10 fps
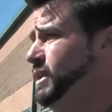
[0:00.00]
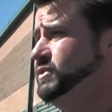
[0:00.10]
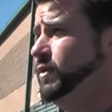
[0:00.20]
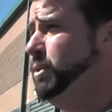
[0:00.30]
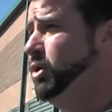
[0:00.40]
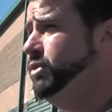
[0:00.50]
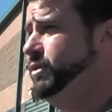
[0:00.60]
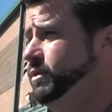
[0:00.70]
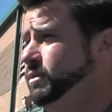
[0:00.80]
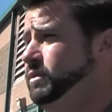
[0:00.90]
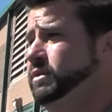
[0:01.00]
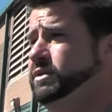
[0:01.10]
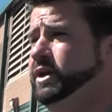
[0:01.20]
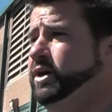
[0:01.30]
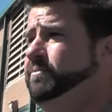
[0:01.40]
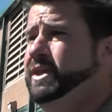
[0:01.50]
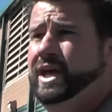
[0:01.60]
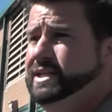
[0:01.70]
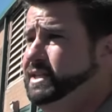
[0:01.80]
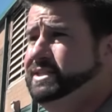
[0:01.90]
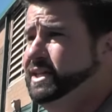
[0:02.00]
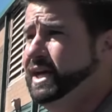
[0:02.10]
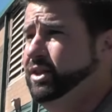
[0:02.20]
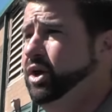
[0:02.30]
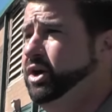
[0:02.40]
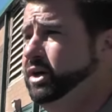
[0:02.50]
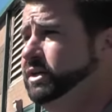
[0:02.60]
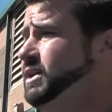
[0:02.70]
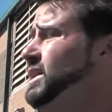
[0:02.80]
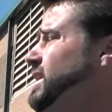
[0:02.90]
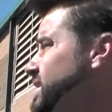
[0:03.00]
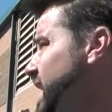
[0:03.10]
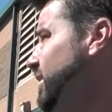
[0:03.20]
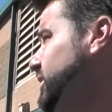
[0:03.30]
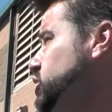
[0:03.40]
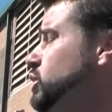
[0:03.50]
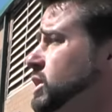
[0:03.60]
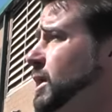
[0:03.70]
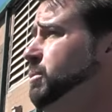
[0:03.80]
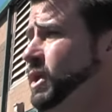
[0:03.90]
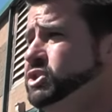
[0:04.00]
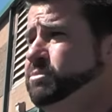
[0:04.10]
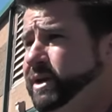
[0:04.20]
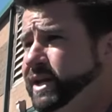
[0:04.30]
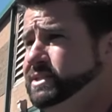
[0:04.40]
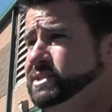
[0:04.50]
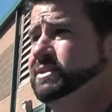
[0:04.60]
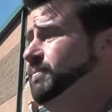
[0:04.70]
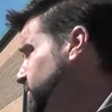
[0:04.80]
minutes for both? You know, it didn't take that long. Now it took a couple extra minutes.